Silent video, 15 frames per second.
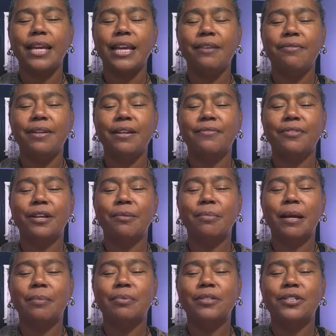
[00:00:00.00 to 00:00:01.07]
even if they're
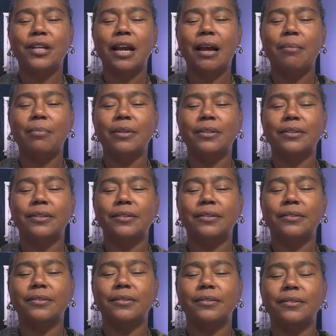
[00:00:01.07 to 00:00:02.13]
my pajamas.